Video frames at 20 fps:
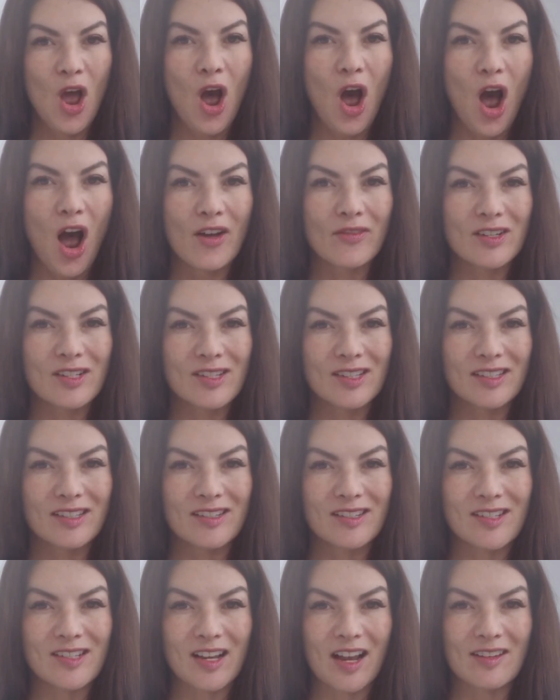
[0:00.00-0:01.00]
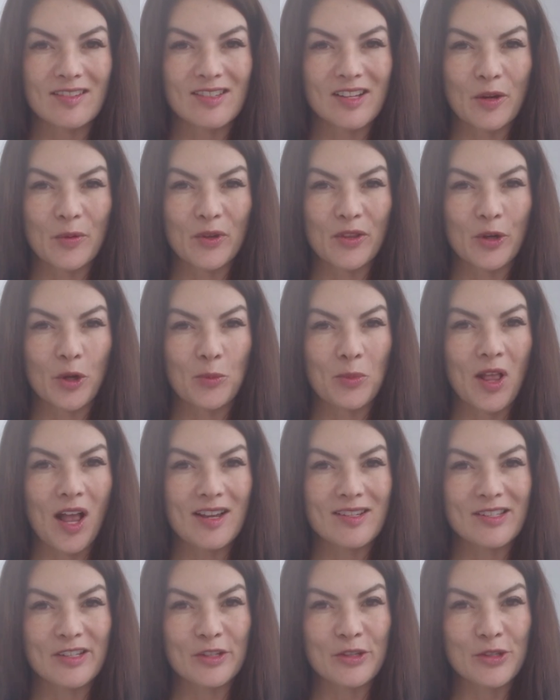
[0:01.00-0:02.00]
Obviously, discussing with your
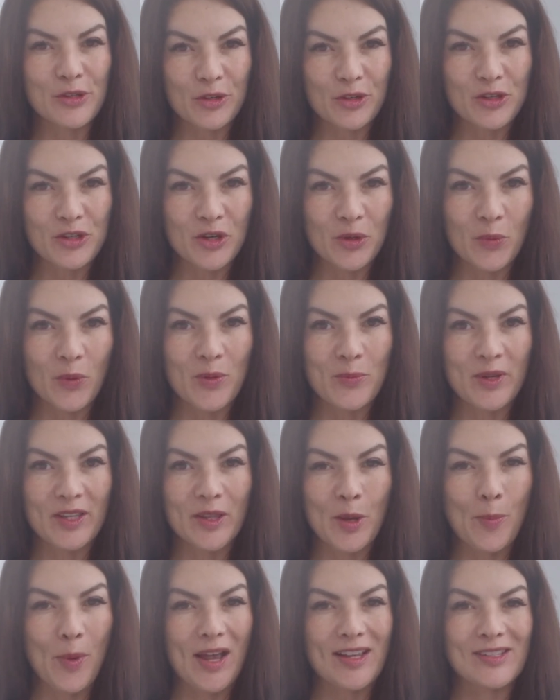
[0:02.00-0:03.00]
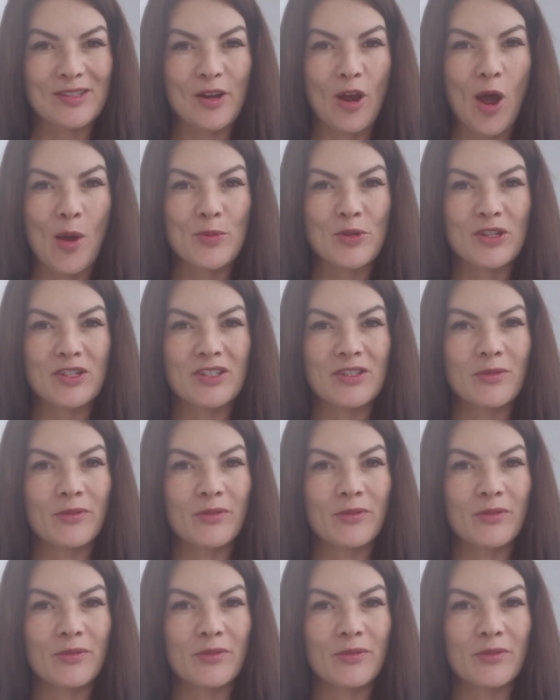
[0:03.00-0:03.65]
plastic surgeon would be the best option